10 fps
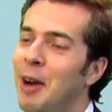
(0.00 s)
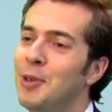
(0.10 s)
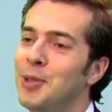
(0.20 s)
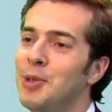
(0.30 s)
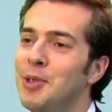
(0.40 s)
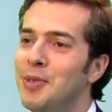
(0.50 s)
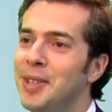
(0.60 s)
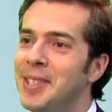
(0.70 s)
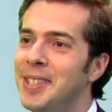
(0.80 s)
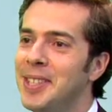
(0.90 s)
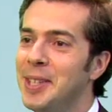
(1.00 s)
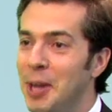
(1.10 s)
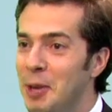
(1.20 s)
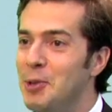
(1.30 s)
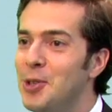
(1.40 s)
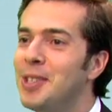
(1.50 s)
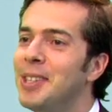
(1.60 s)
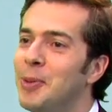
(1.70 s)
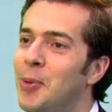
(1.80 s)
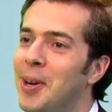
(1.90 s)
Aarhus University, and you
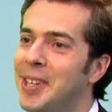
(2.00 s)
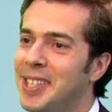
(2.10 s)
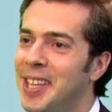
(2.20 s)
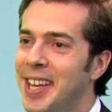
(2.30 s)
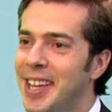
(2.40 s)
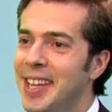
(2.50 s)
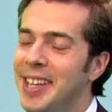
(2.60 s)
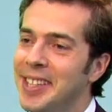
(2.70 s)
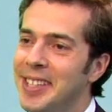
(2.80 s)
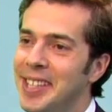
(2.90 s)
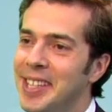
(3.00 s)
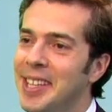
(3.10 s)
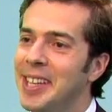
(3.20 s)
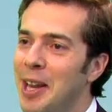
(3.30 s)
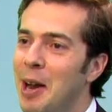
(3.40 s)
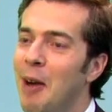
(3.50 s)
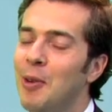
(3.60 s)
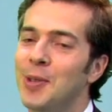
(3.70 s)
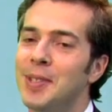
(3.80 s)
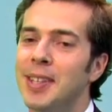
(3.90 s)
still work in uh, in
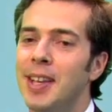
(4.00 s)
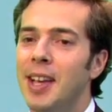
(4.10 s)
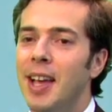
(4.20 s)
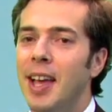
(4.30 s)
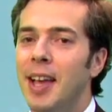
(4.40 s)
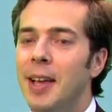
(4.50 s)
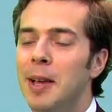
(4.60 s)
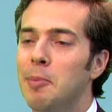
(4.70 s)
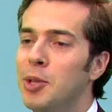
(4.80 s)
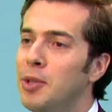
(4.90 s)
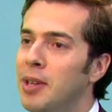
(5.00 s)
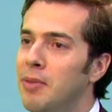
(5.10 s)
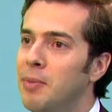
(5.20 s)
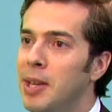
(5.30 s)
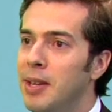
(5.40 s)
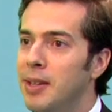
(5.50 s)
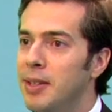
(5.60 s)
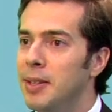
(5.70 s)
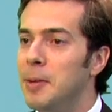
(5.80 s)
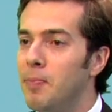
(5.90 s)
Aarhus. Uh, but you have been
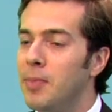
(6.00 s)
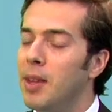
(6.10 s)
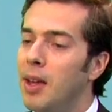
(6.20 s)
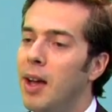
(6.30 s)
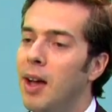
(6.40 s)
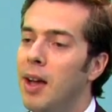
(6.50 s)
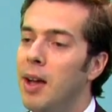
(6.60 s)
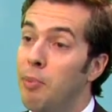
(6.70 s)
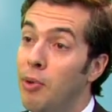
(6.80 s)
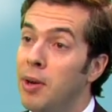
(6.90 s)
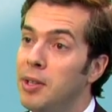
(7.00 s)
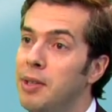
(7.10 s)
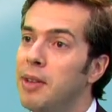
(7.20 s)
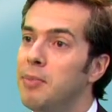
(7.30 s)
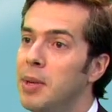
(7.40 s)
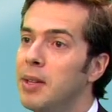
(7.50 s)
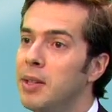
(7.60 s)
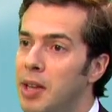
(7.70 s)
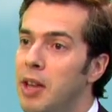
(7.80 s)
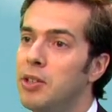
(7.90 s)
um, uh, abroad. You have been
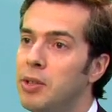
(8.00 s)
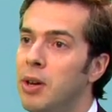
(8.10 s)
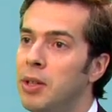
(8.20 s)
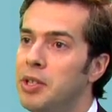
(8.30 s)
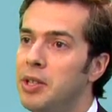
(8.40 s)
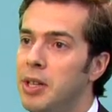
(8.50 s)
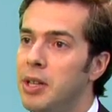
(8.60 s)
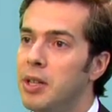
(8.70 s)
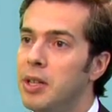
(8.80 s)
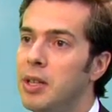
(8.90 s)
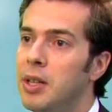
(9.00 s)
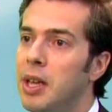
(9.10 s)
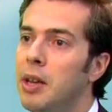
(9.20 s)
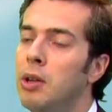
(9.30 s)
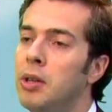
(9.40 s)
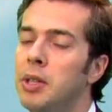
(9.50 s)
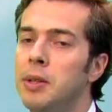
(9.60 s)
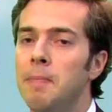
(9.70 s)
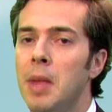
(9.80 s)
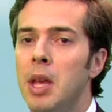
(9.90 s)
in King's College in uh, in
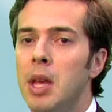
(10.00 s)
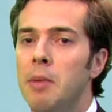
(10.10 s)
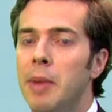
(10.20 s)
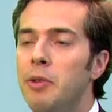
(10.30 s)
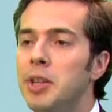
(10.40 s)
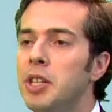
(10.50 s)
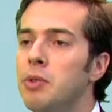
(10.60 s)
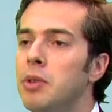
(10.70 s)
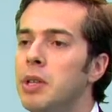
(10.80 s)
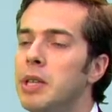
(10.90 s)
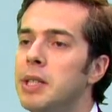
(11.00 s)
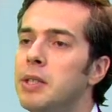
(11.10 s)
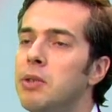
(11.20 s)
London. My question is,